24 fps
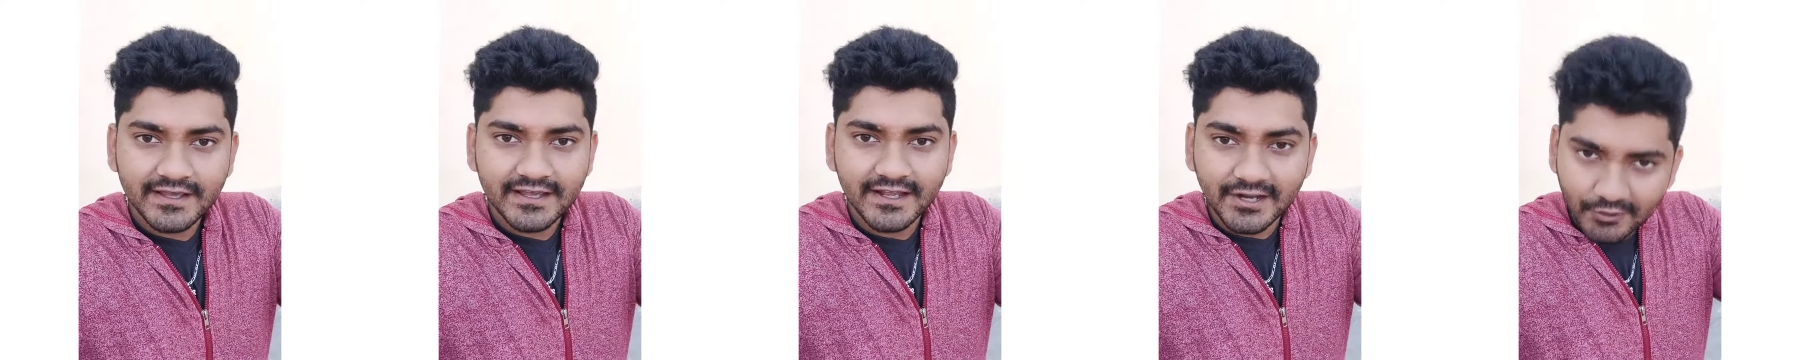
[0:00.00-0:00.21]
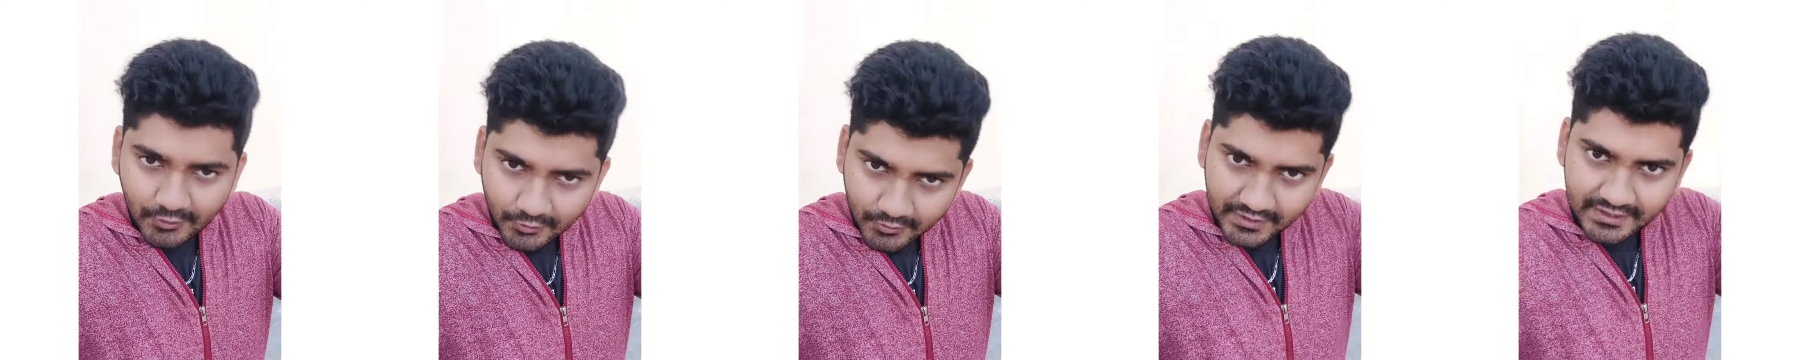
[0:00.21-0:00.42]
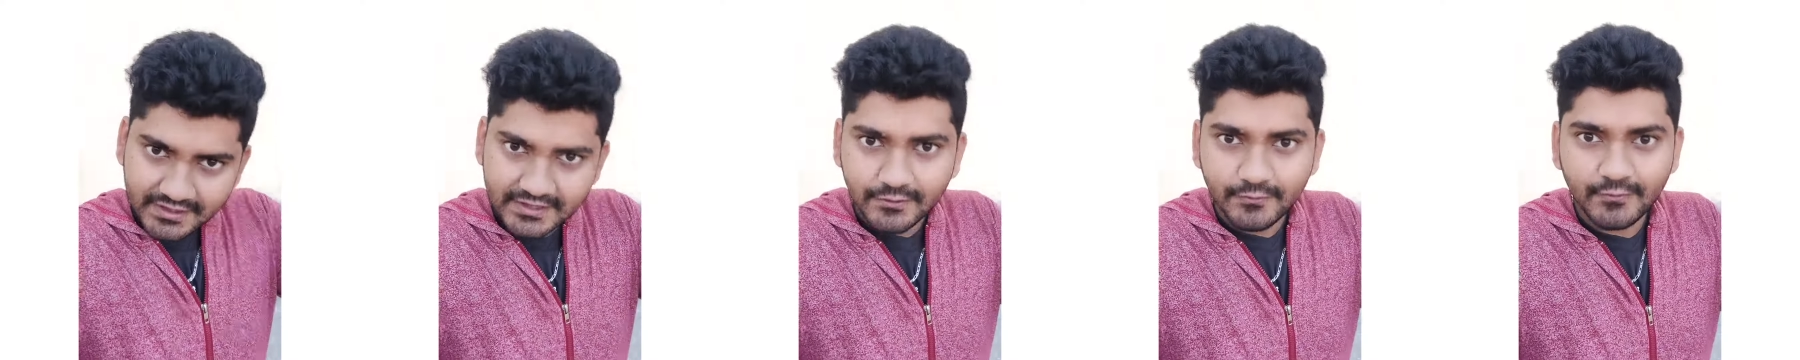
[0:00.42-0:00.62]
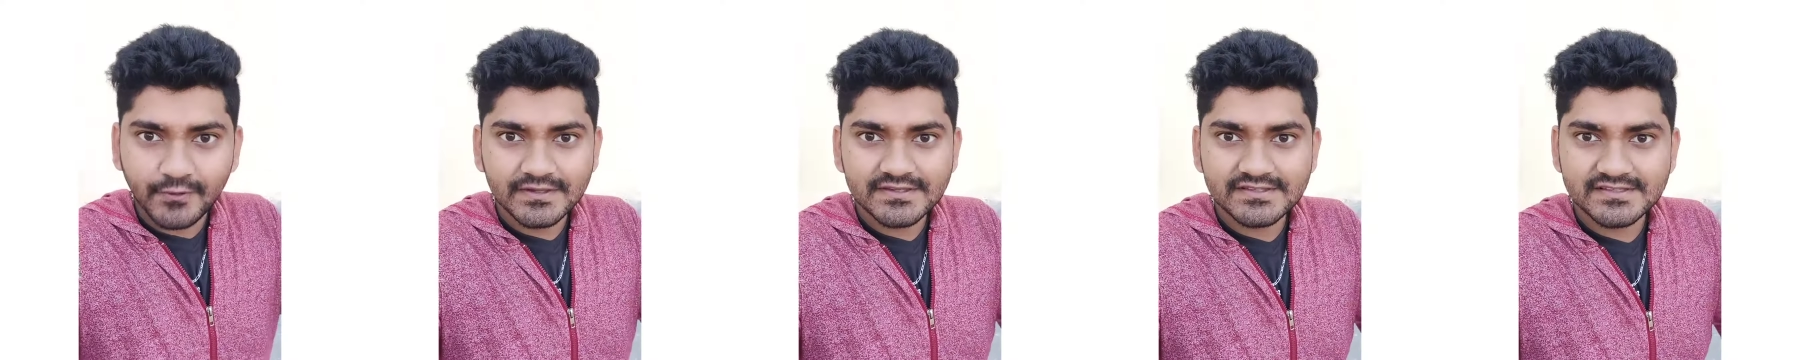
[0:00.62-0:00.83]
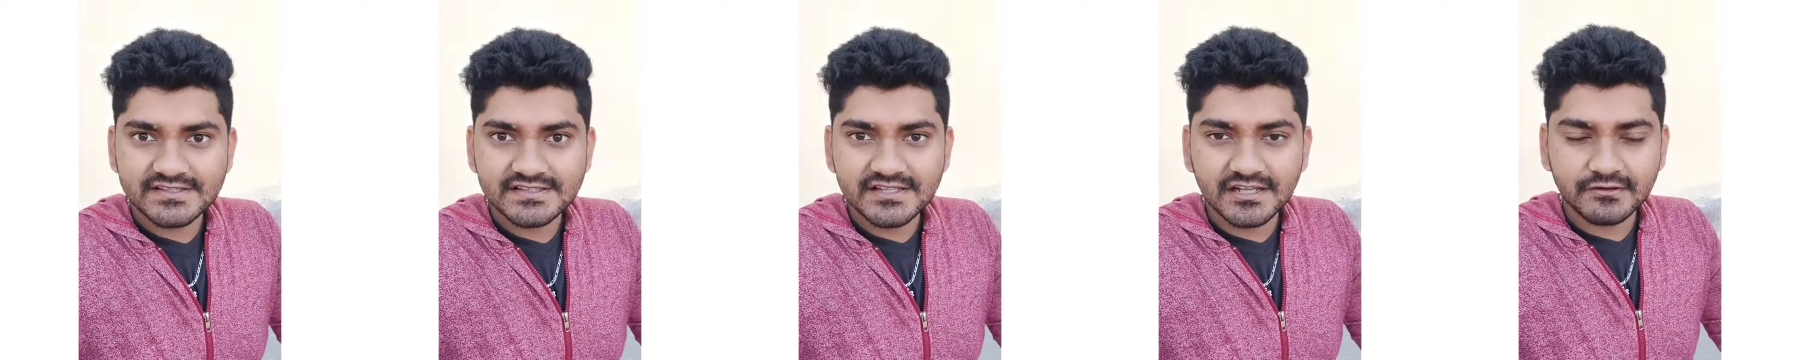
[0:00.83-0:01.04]
including the
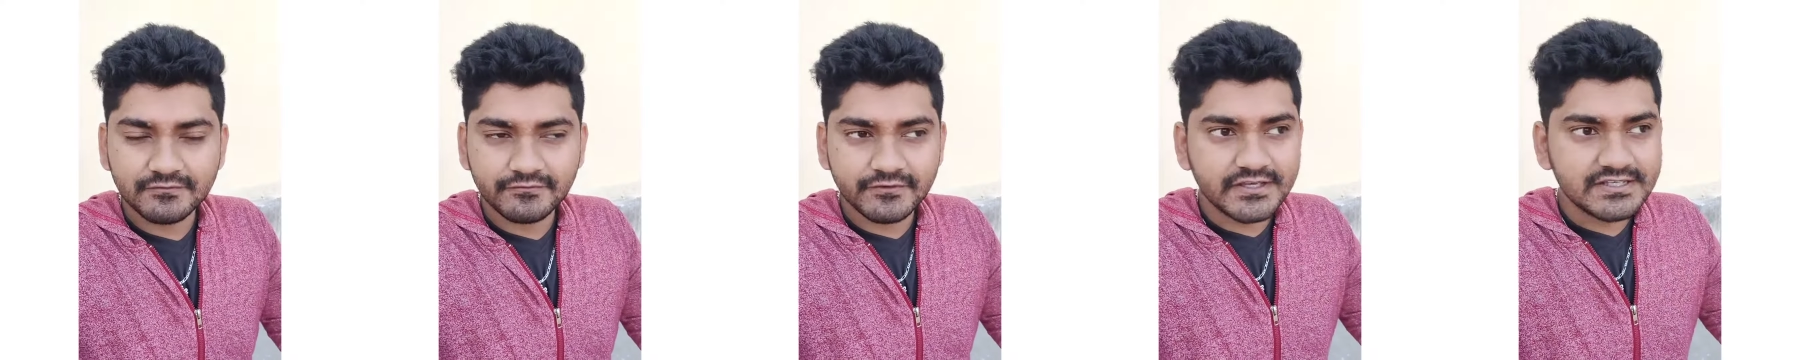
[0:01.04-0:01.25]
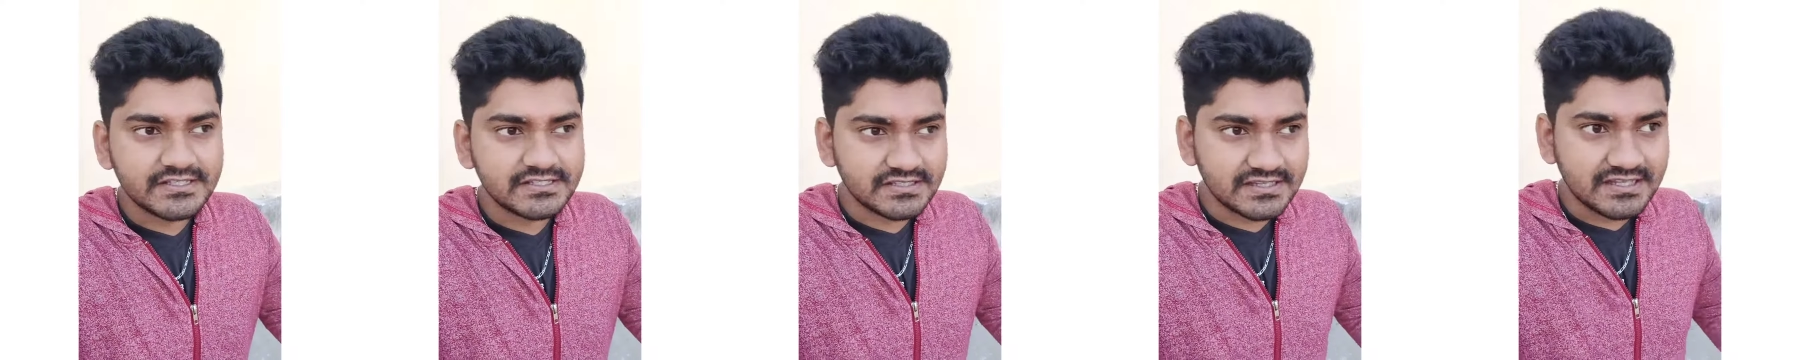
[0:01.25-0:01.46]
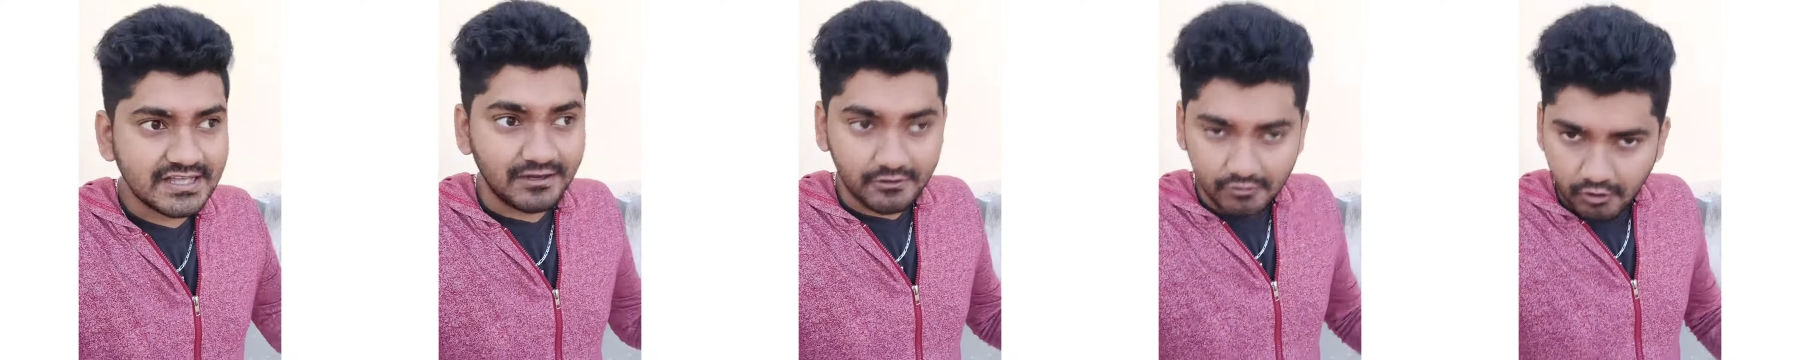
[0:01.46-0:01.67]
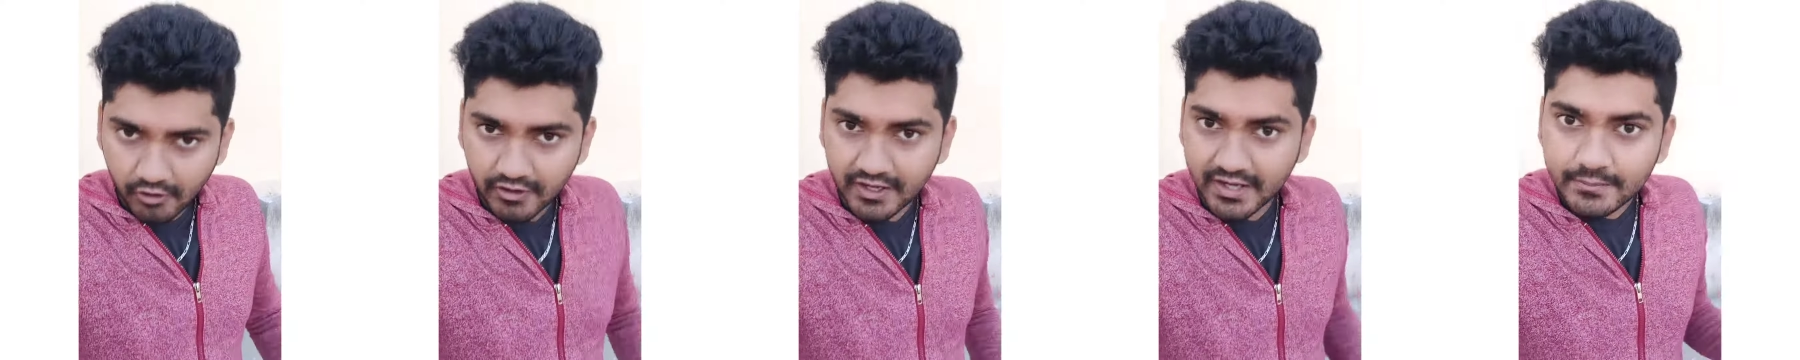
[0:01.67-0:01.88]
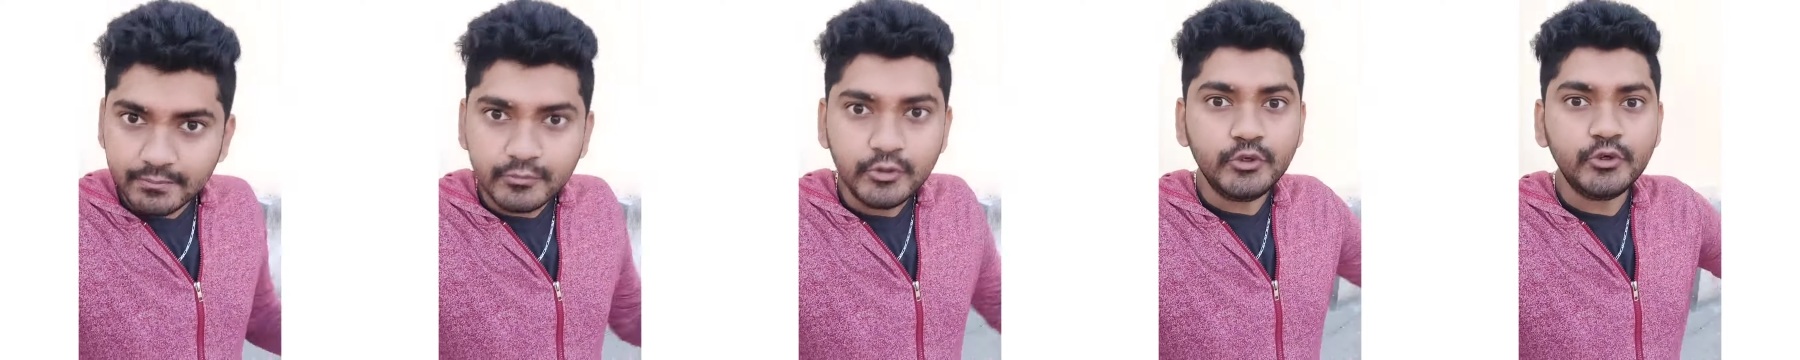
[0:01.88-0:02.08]
ones in their face. They're
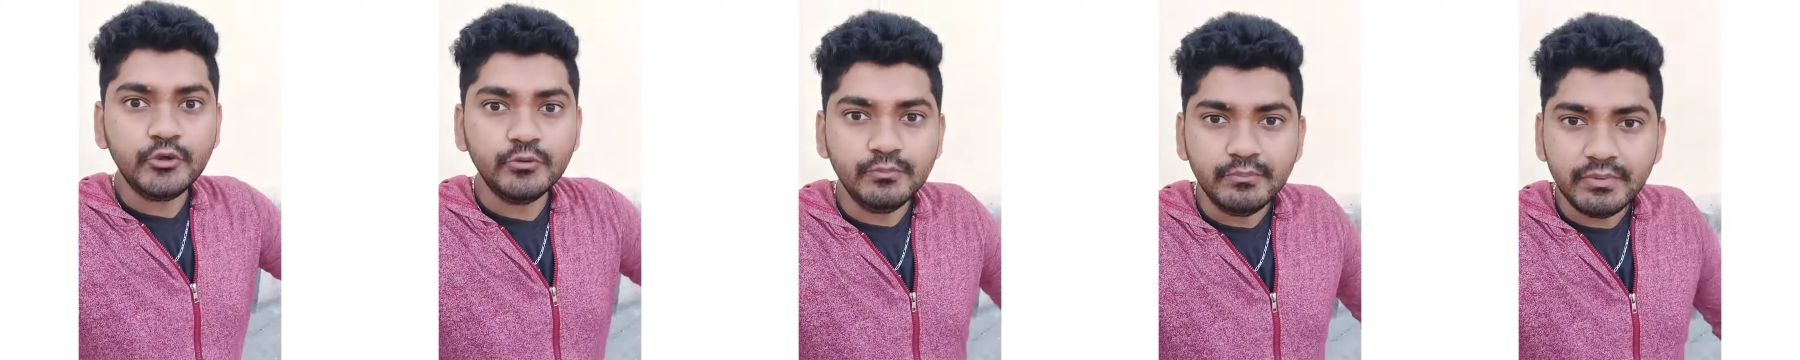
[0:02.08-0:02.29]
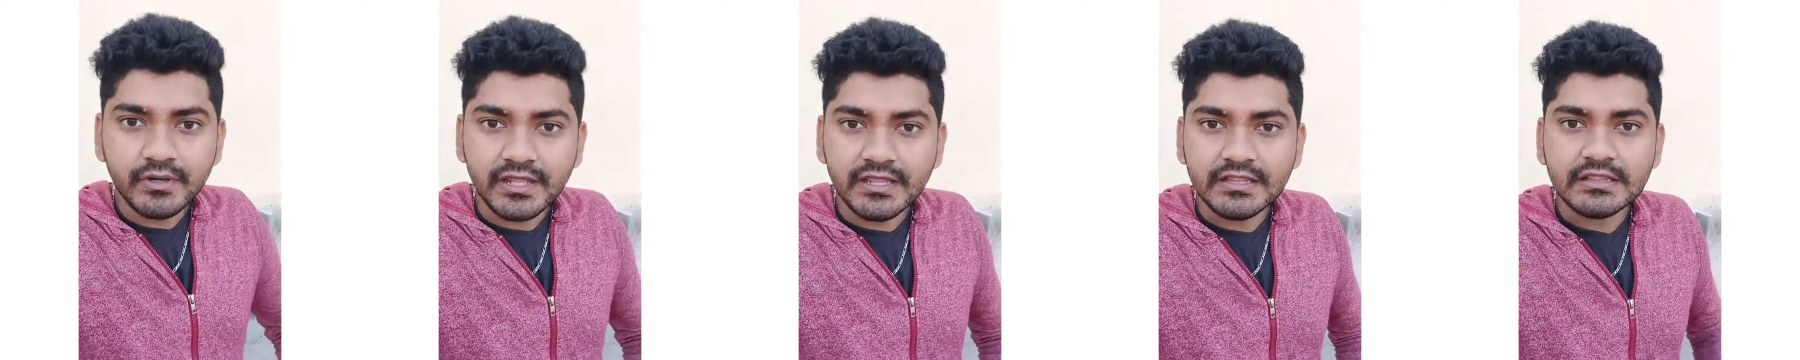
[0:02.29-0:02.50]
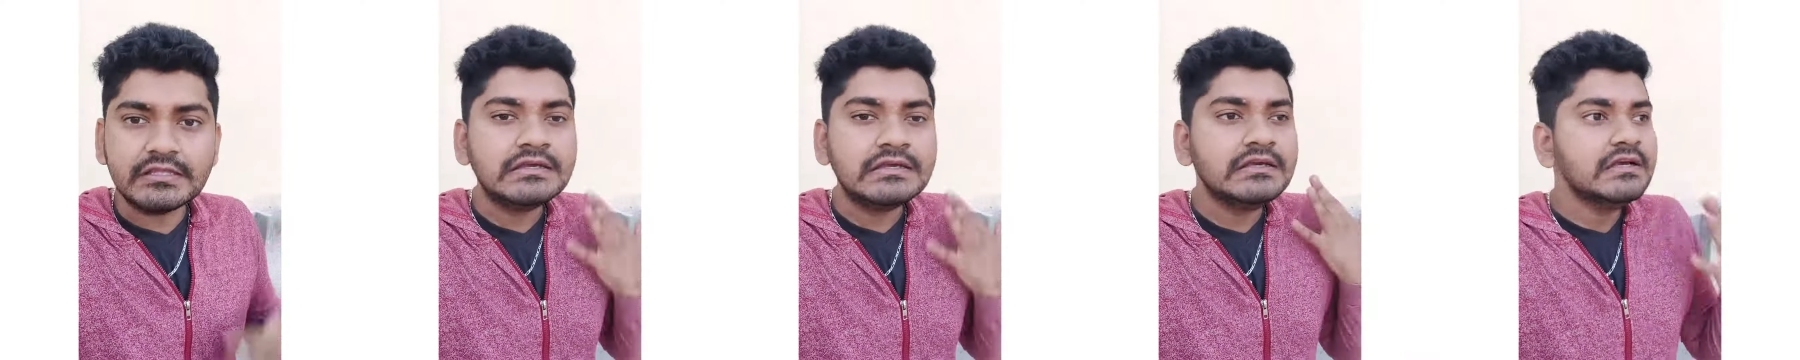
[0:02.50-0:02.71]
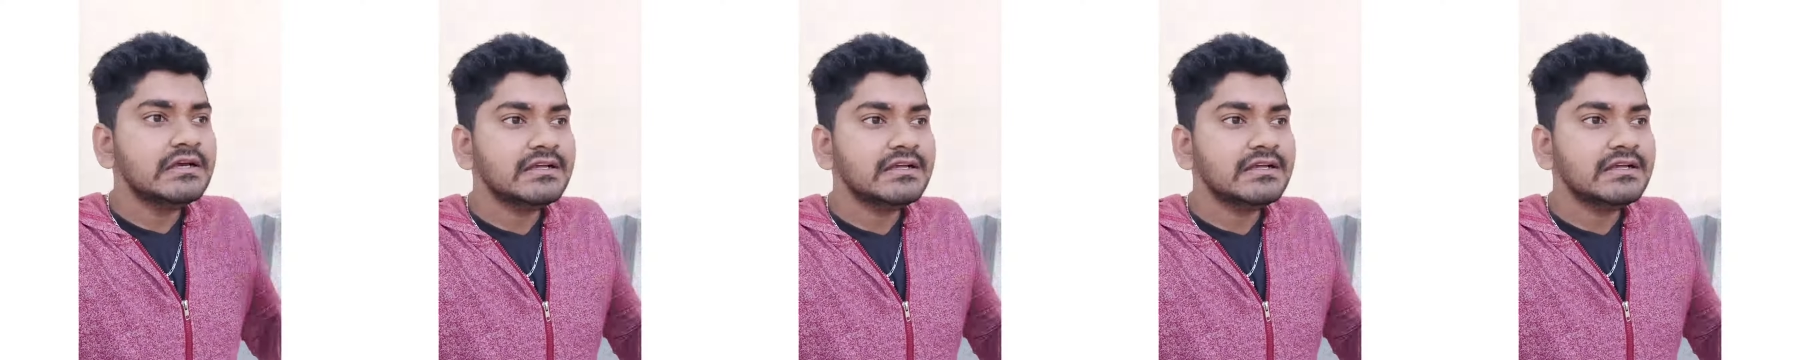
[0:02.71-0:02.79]
not able to breathe.